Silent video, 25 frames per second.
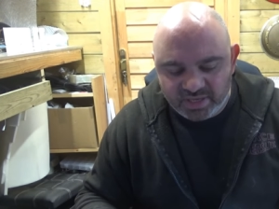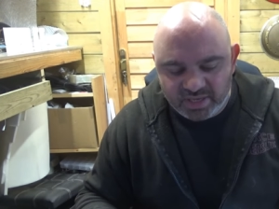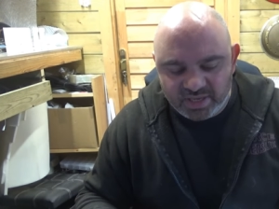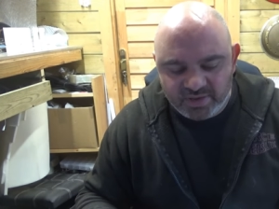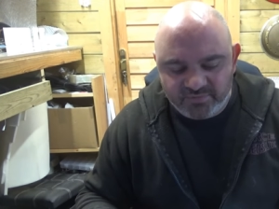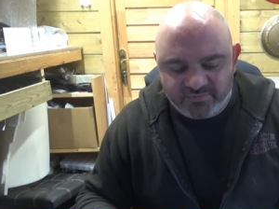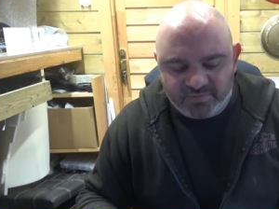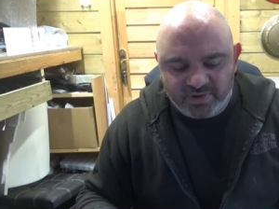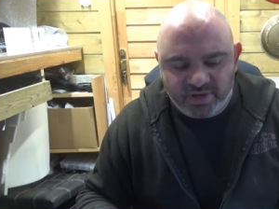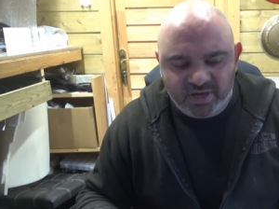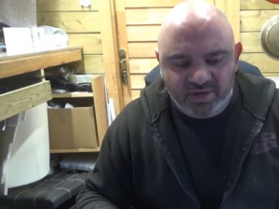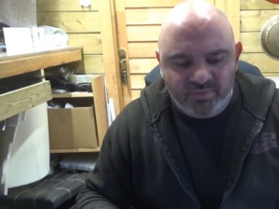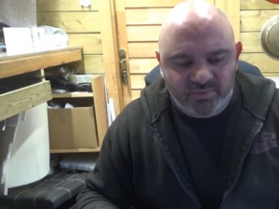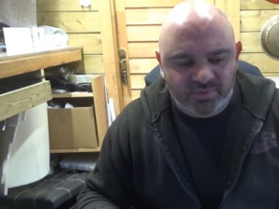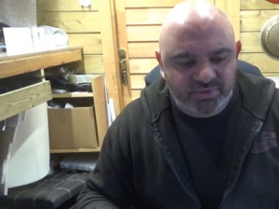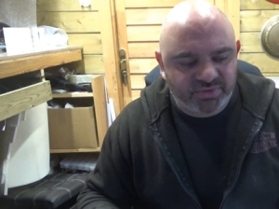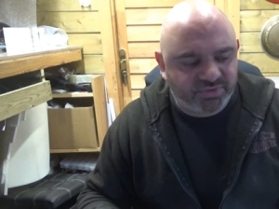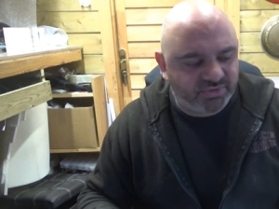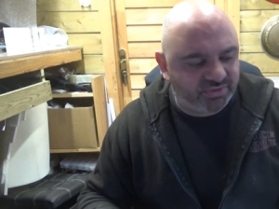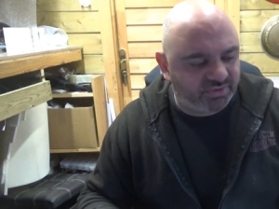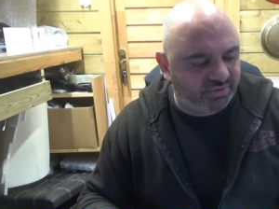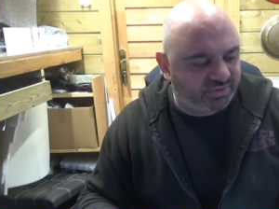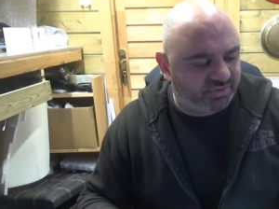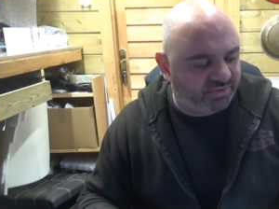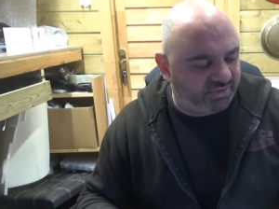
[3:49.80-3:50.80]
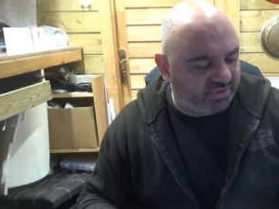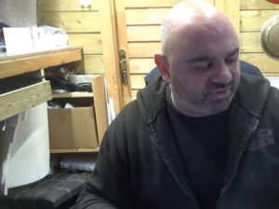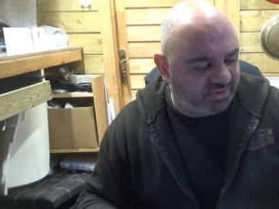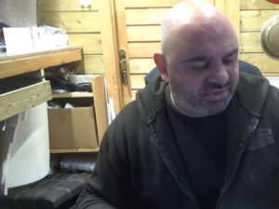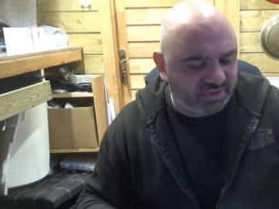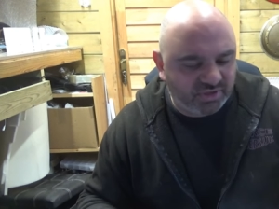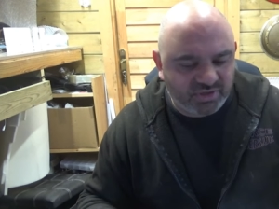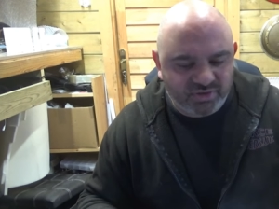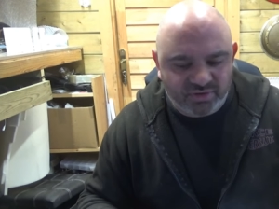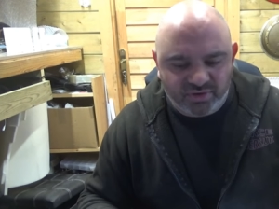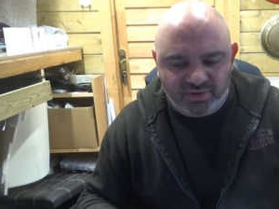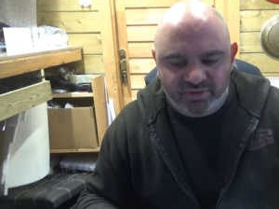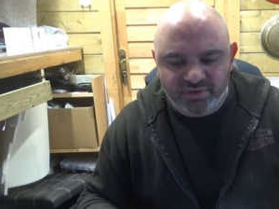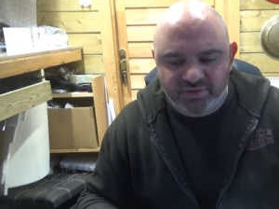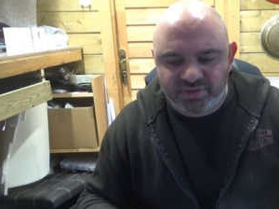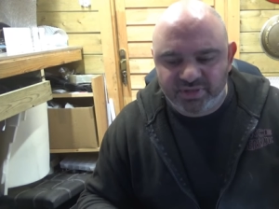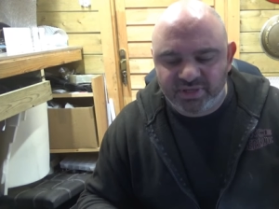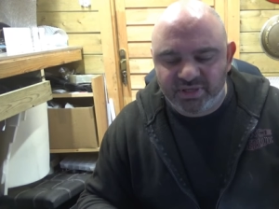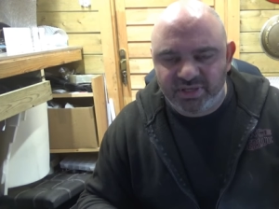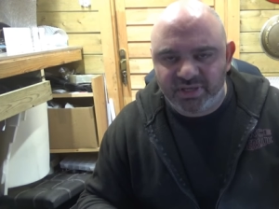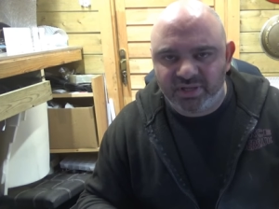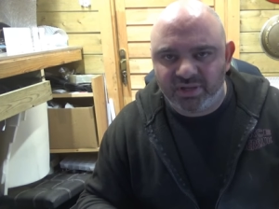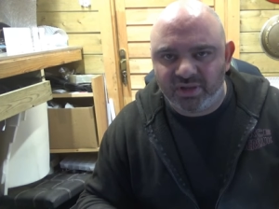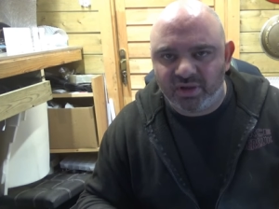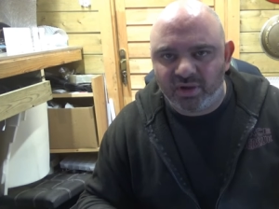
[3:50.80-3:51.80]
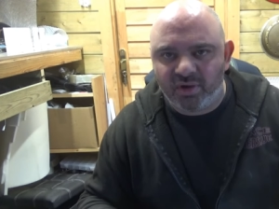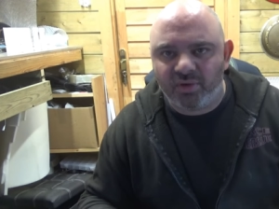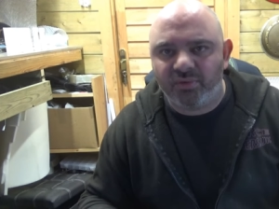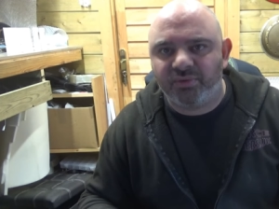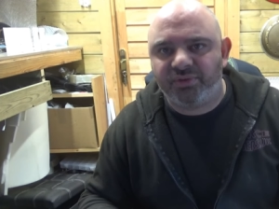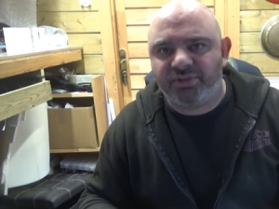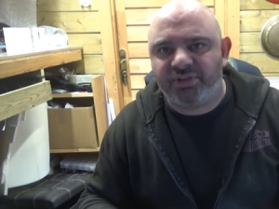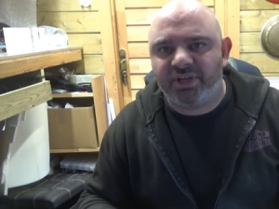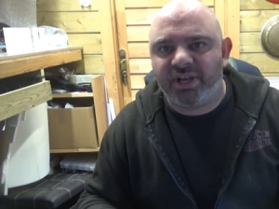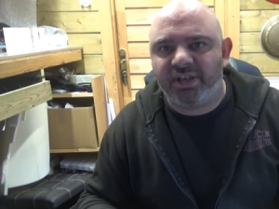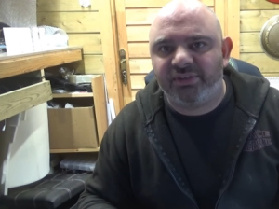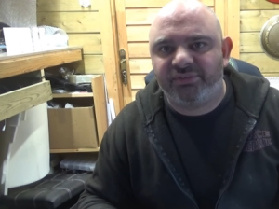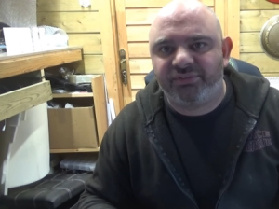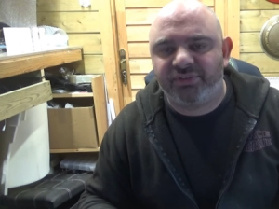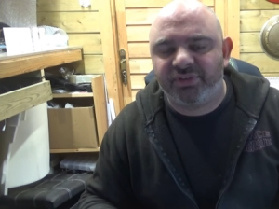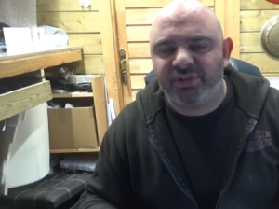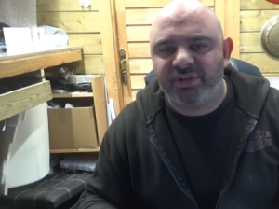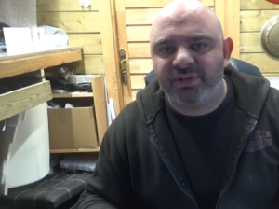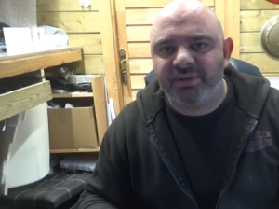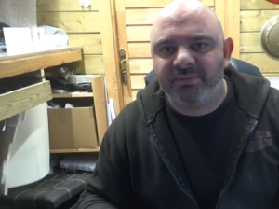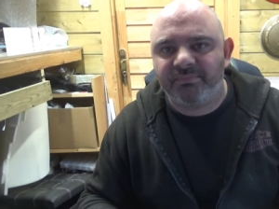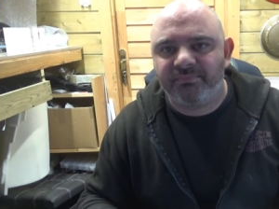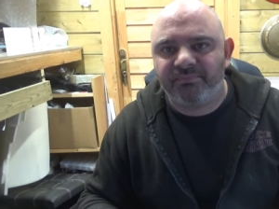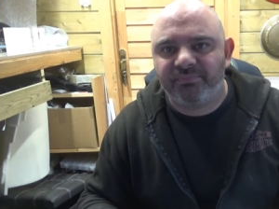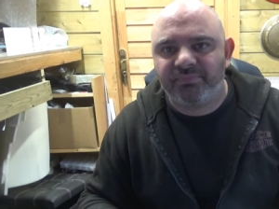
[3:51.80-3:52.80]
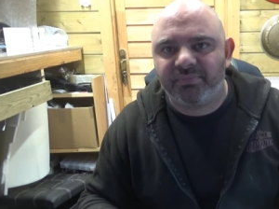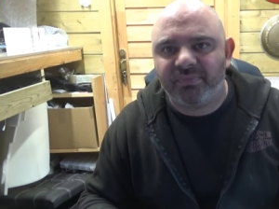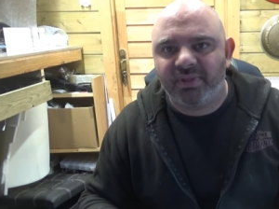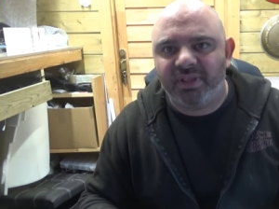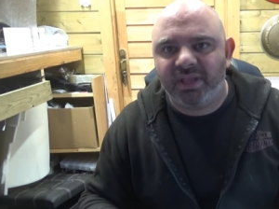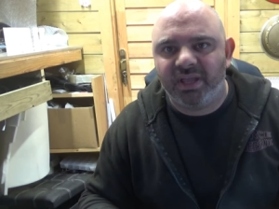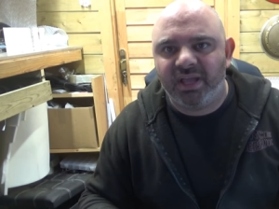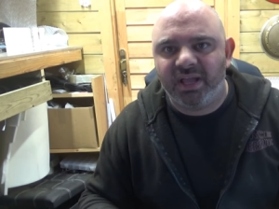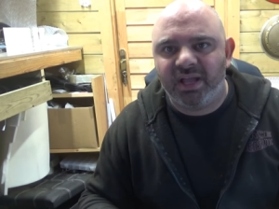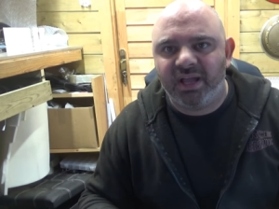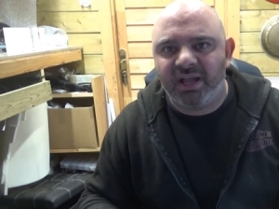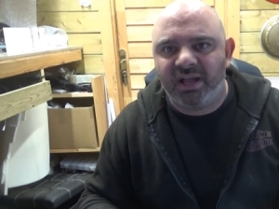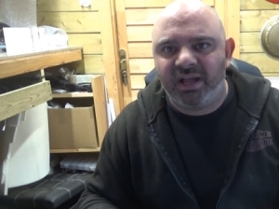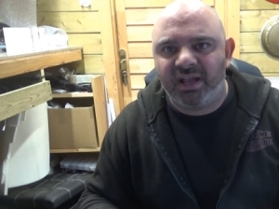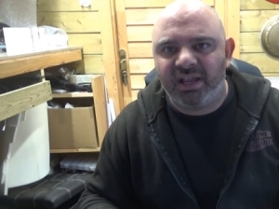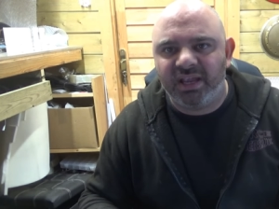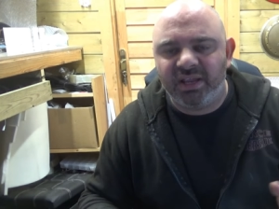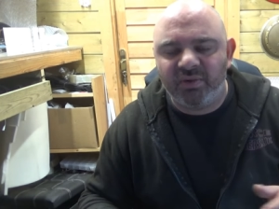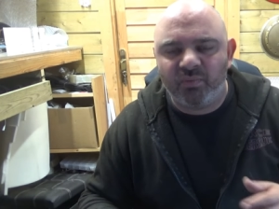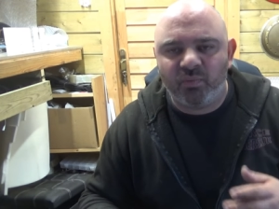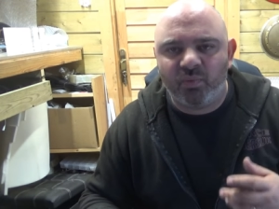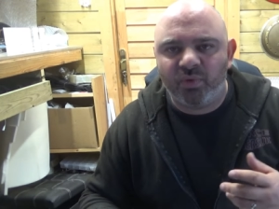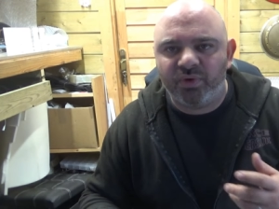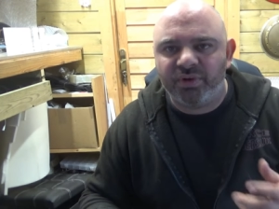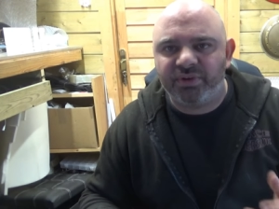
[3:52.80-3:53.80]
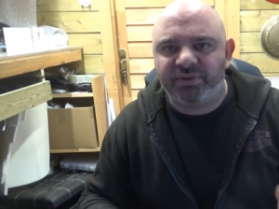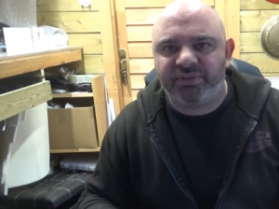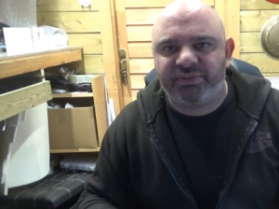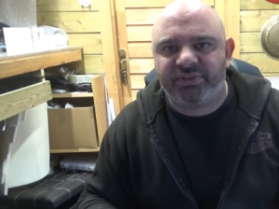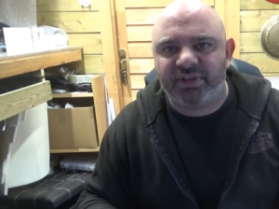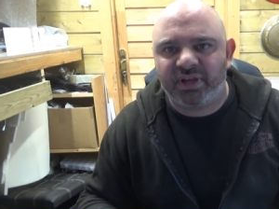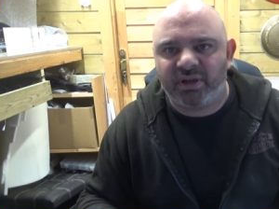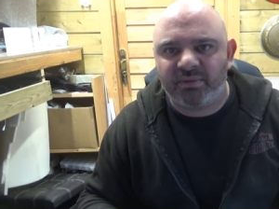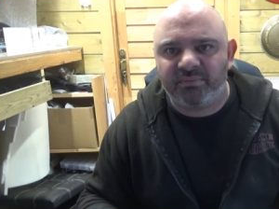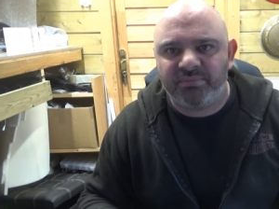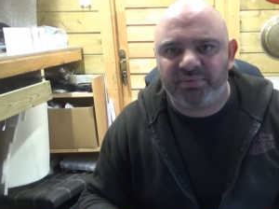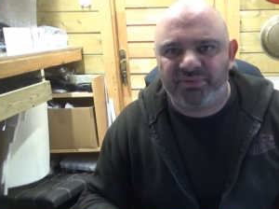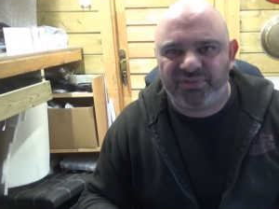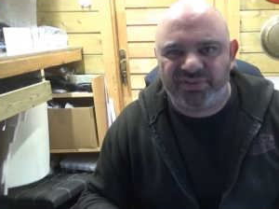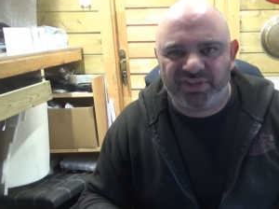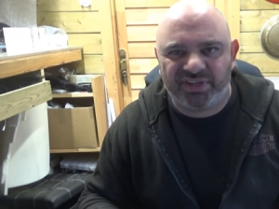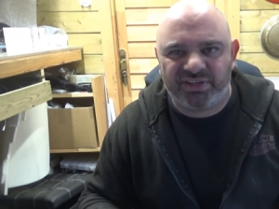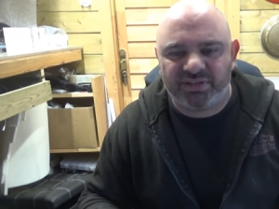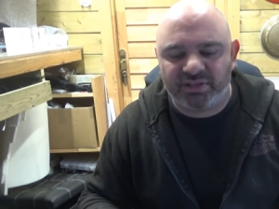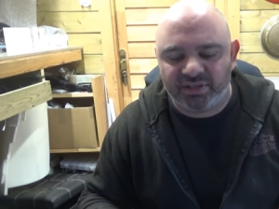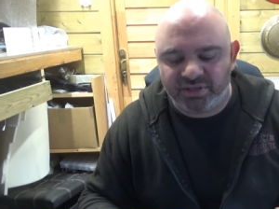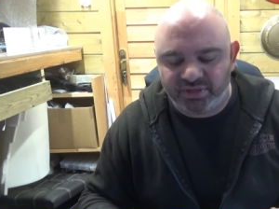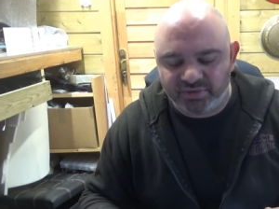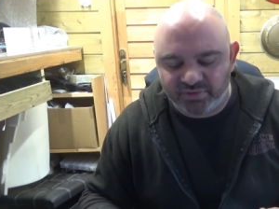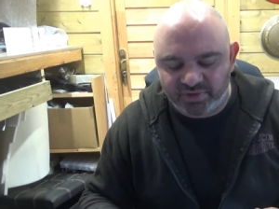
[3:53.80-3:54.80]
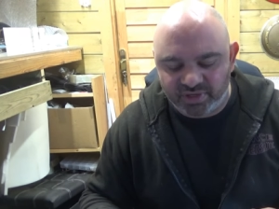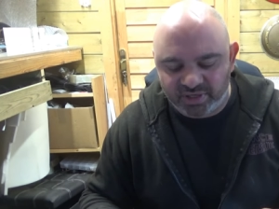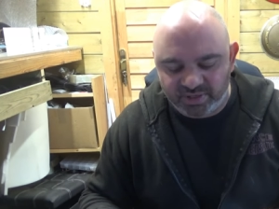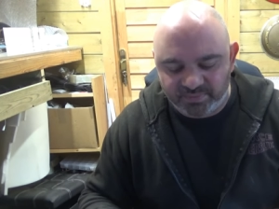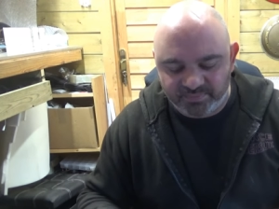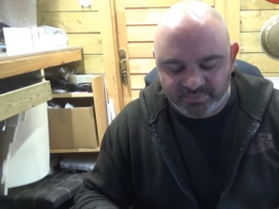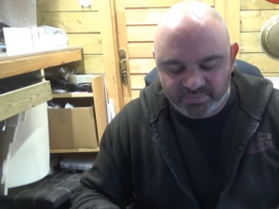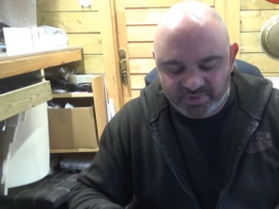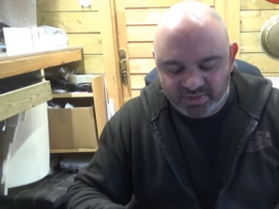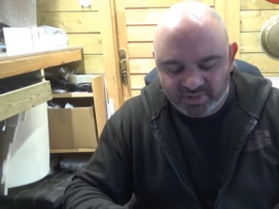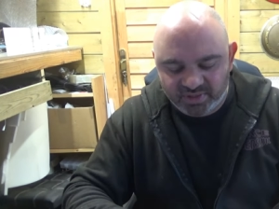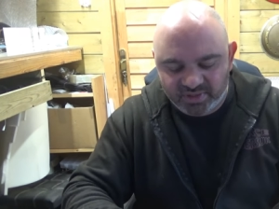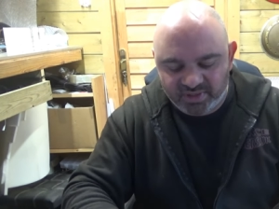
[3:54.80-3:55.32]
if I was just to turn on the old chassis, uh, it wouldn't sound particularly great.